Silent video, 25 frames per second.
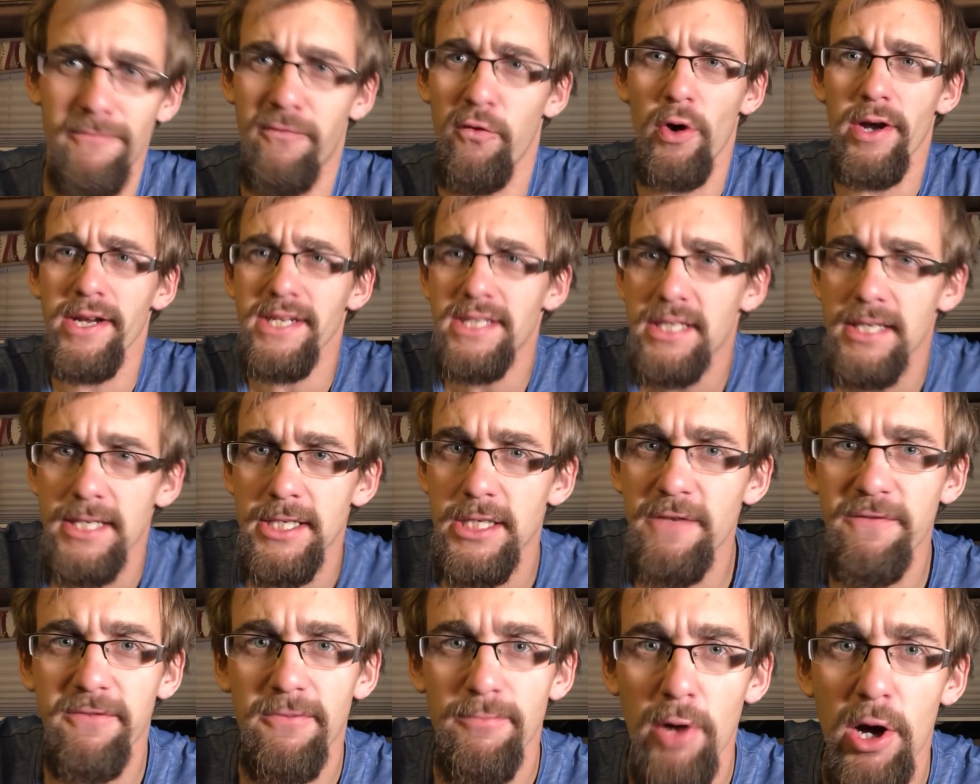
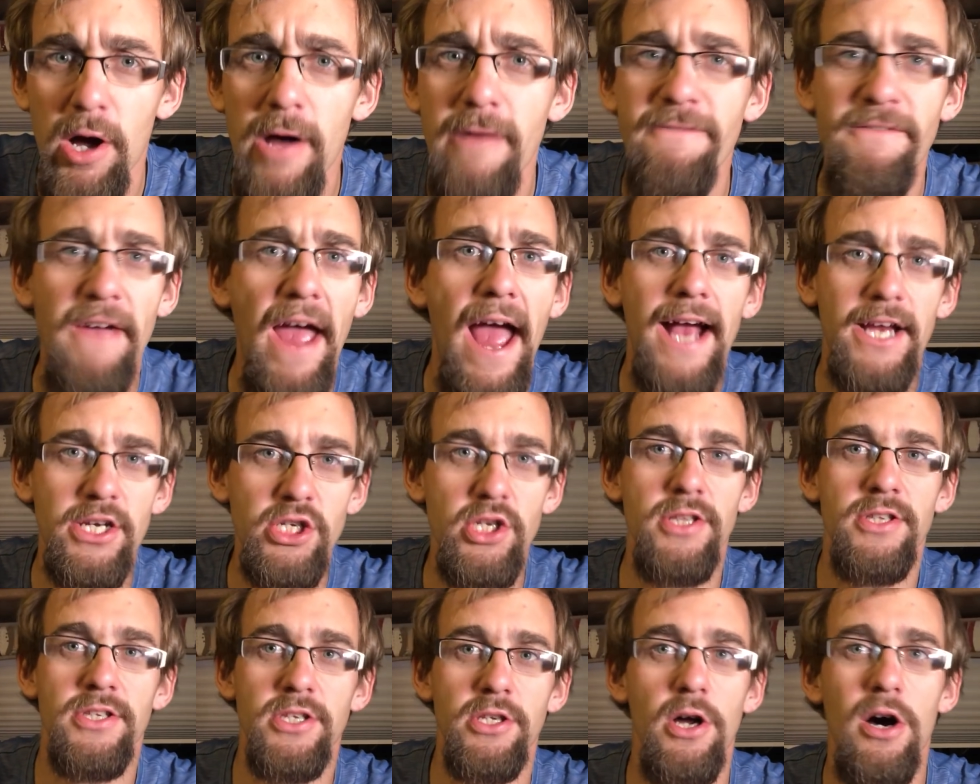voices from all
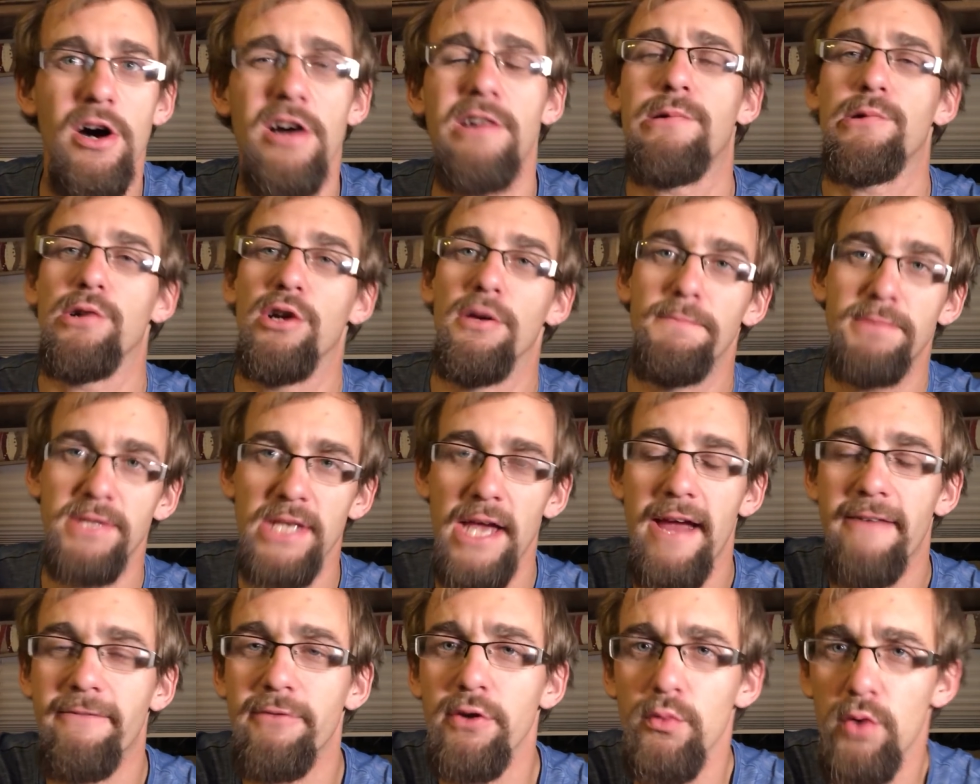factions and all
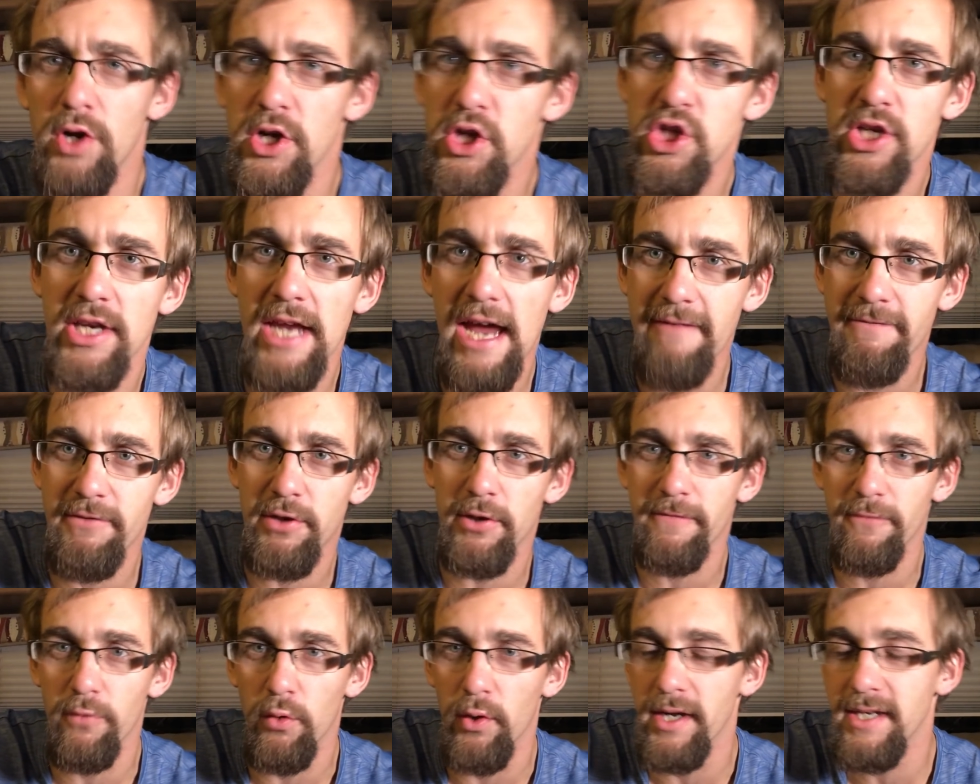groups. Everyone should have
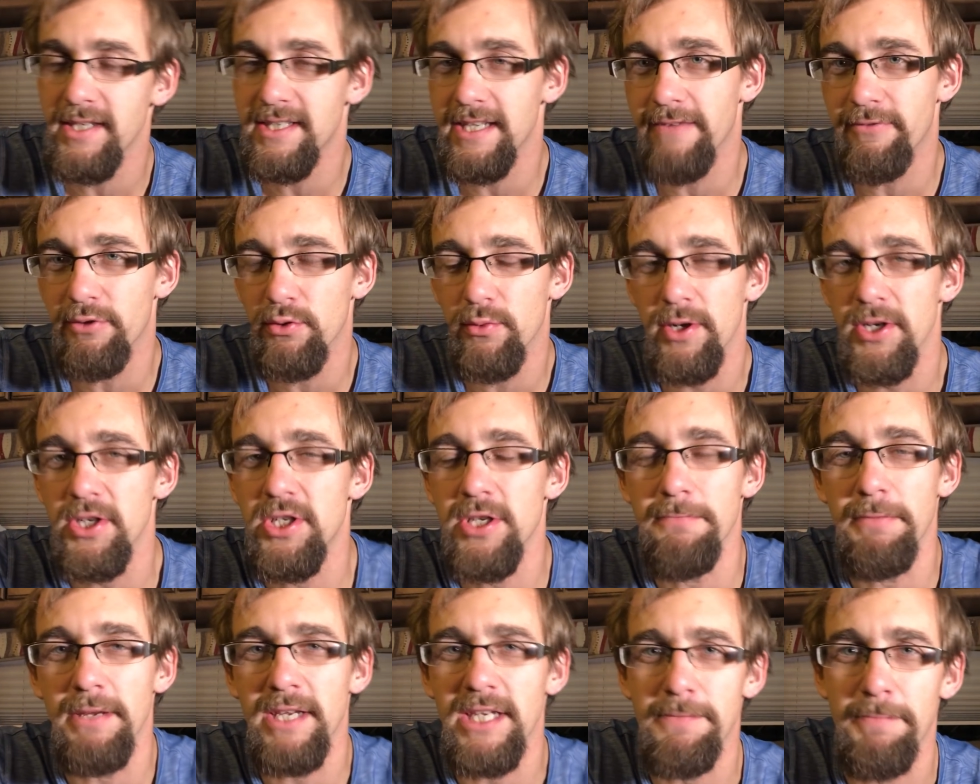their voice. Everyone
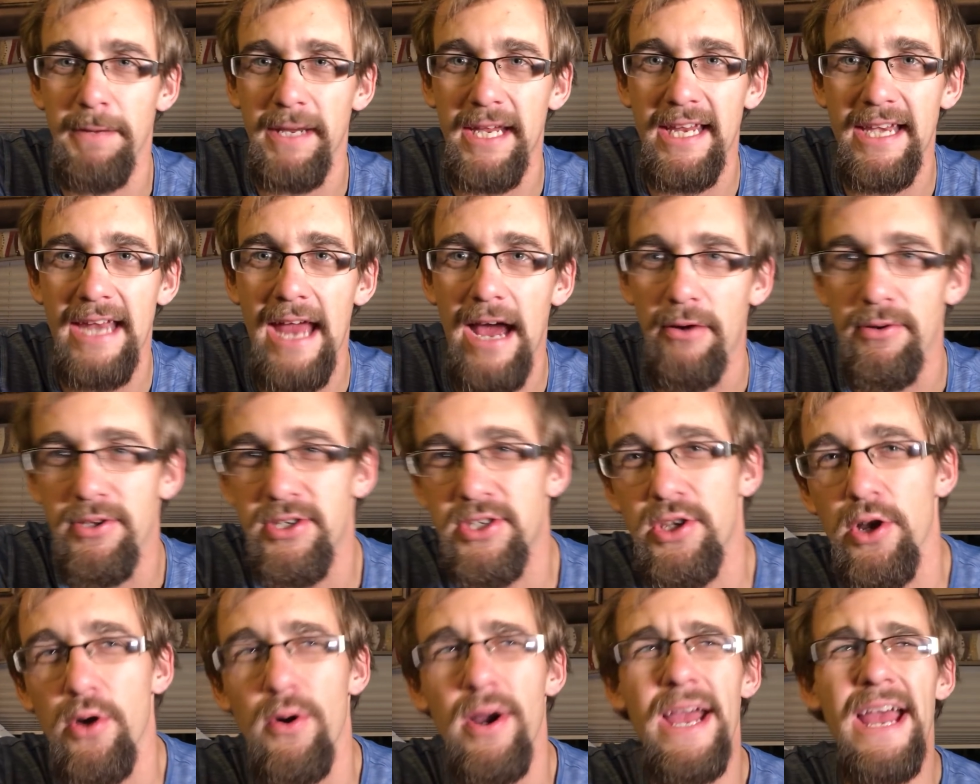should be speaking out.
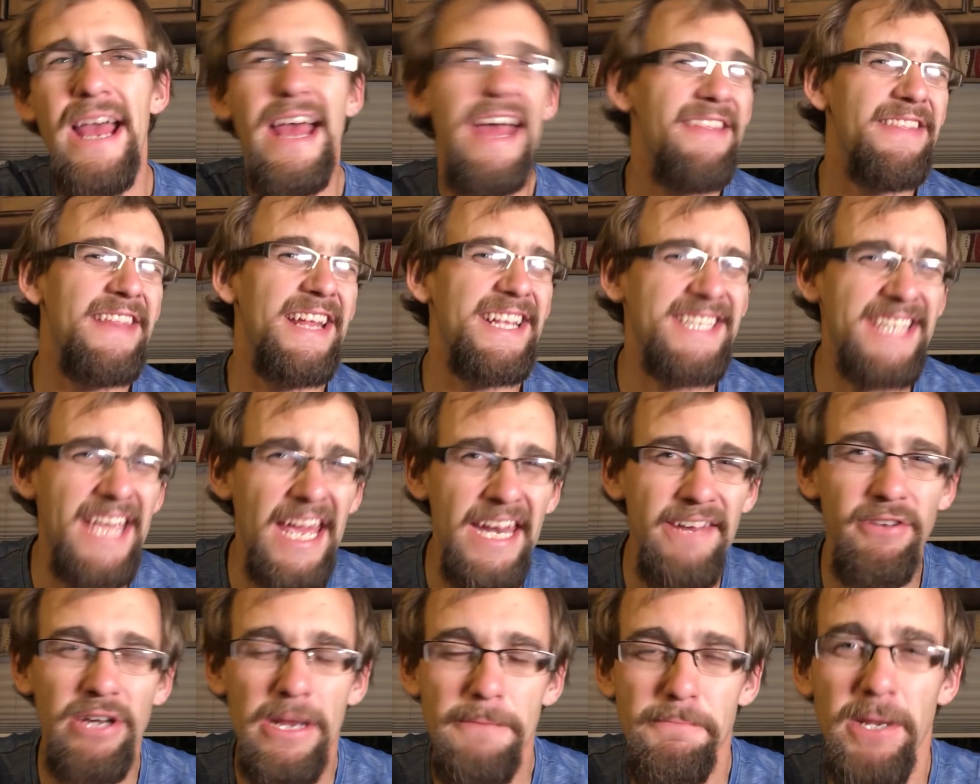So that's
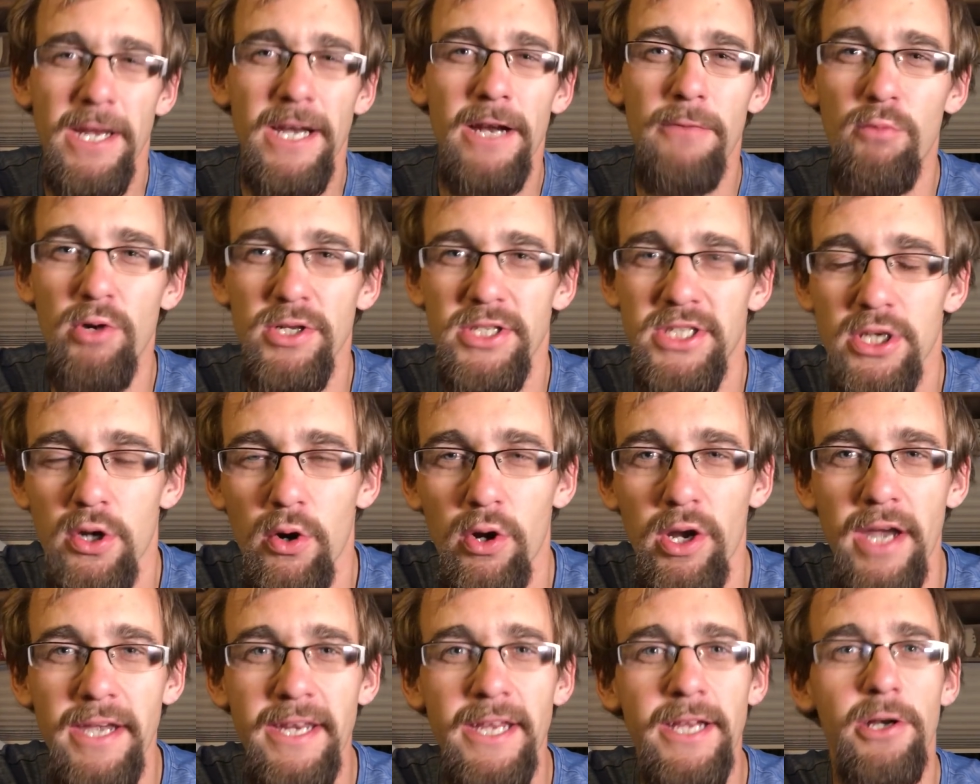kind of an update on what's
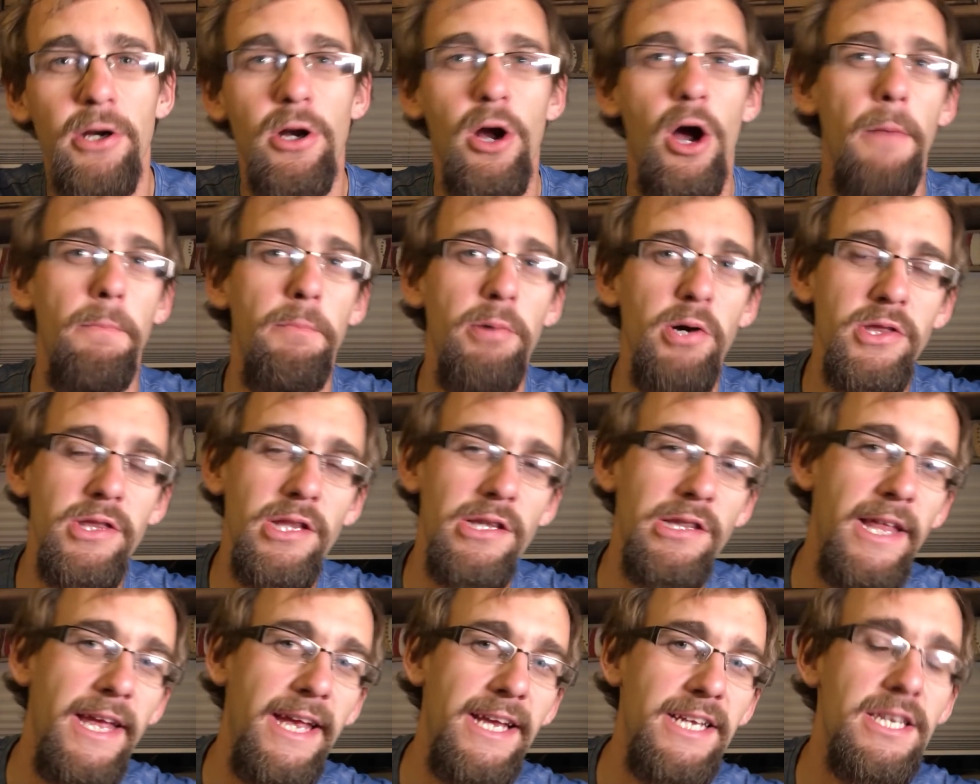going on here. I'll put
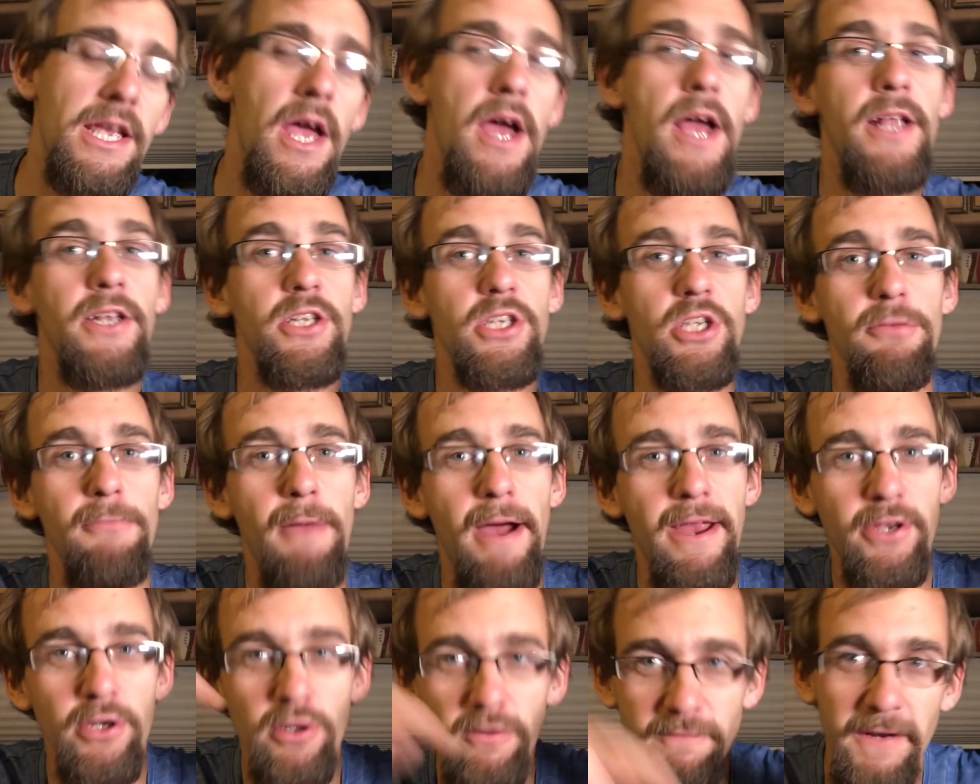the links to
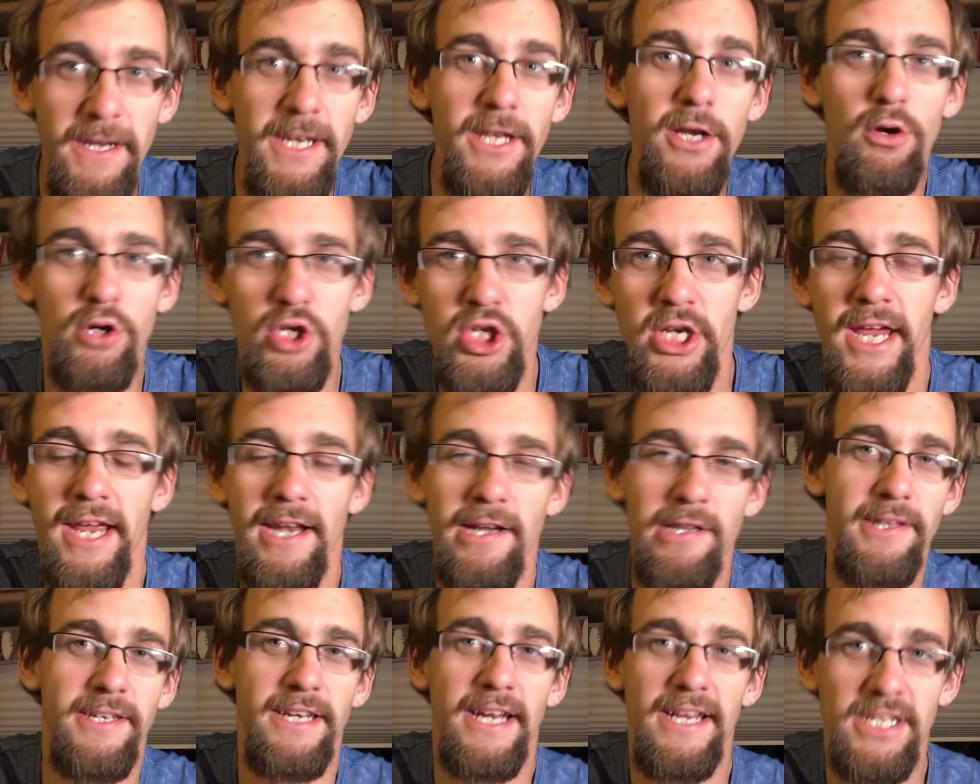my new video
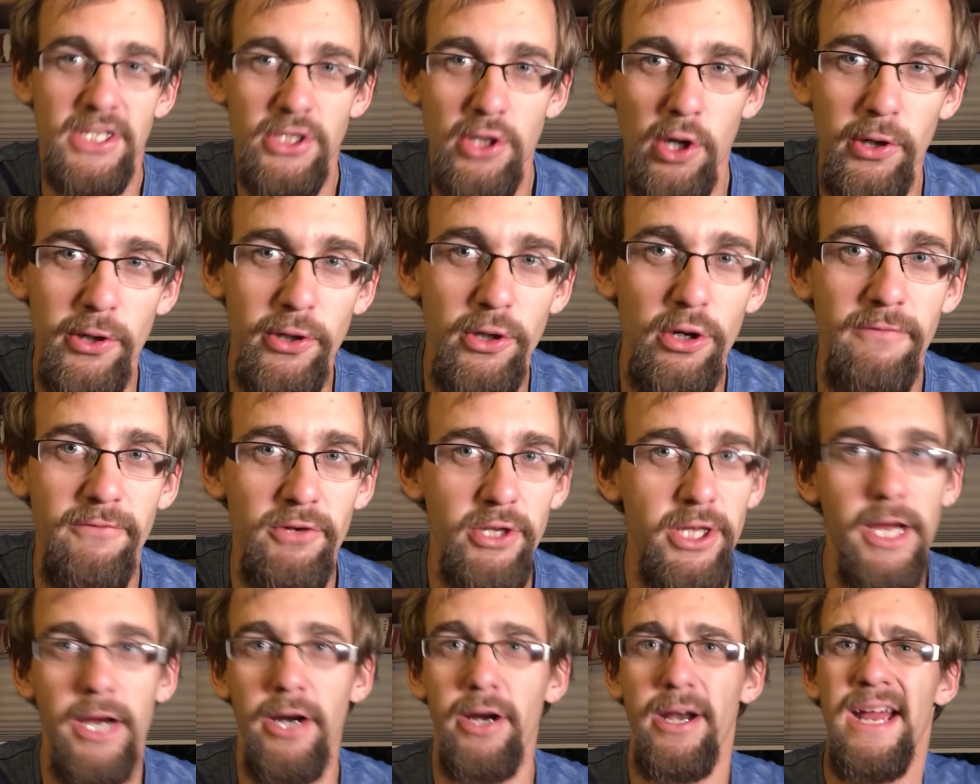channel that I started
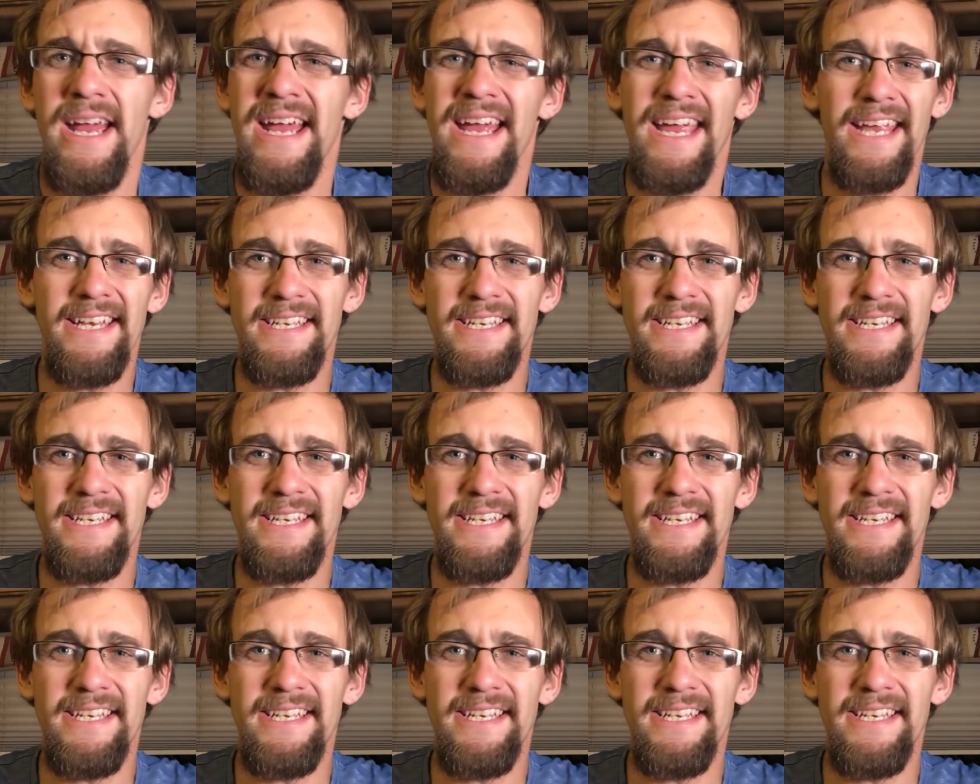over there.